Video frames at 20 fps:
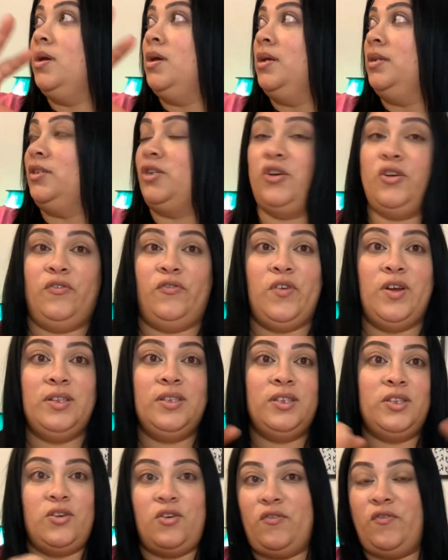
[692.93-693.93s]
Tell your
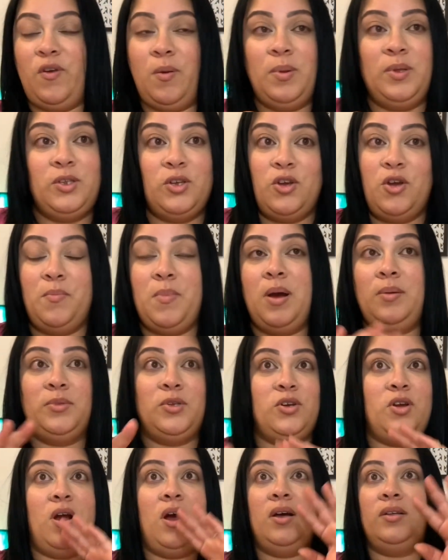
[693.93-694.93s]
friends, tell your family, tell your mom,
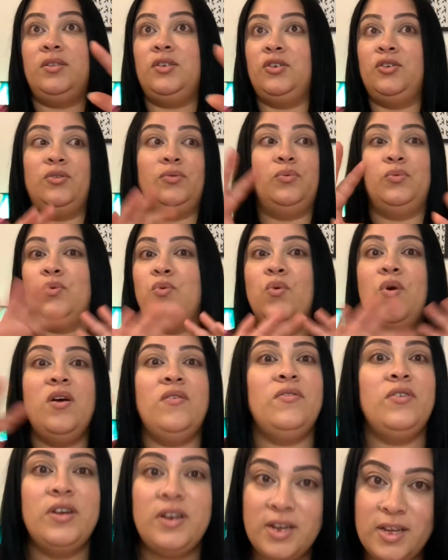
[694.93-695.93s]
tell your aunt, tell your
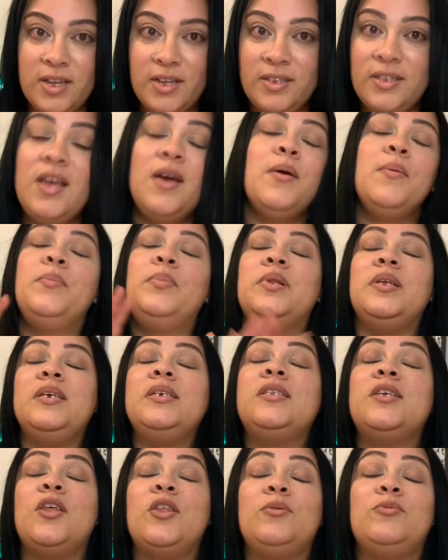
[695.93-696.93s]
whoever it is.
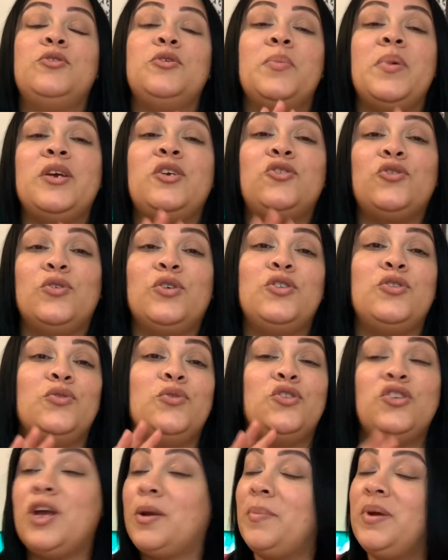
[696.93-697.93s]
Please tell them to make sure to
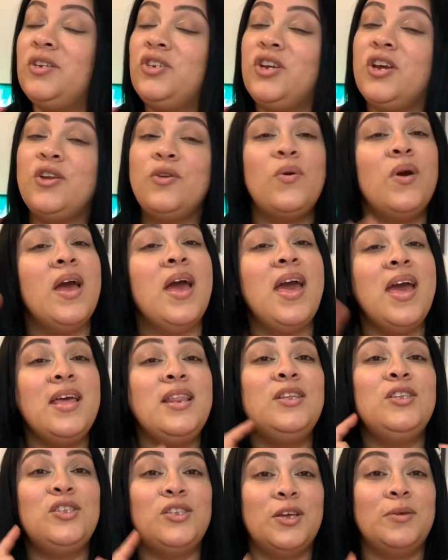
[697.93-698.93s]
check my channel
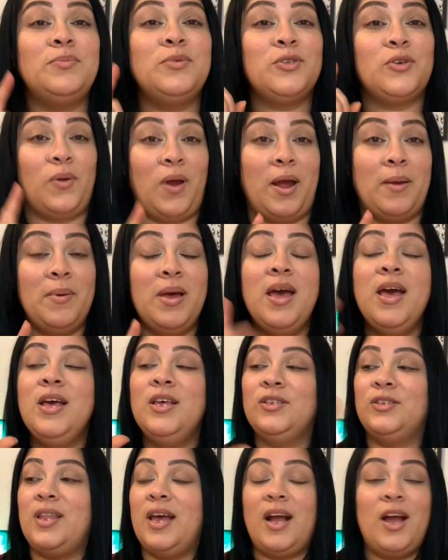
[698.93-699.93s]
and subscribe.
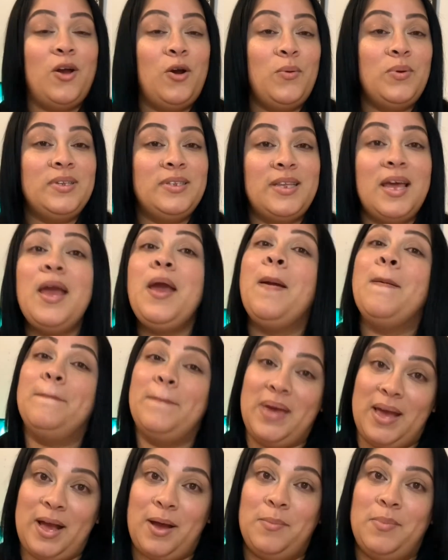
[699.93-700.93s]
Like I always say,
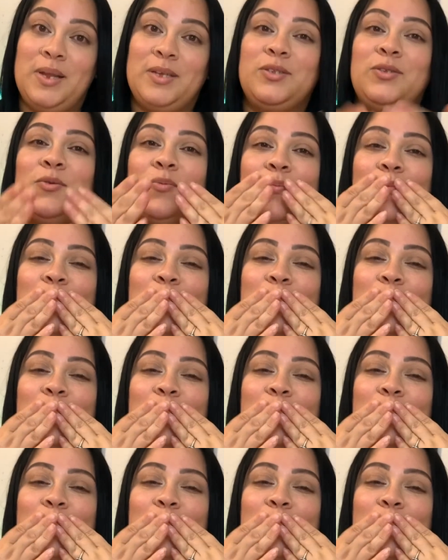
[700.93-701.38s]
may God bless you.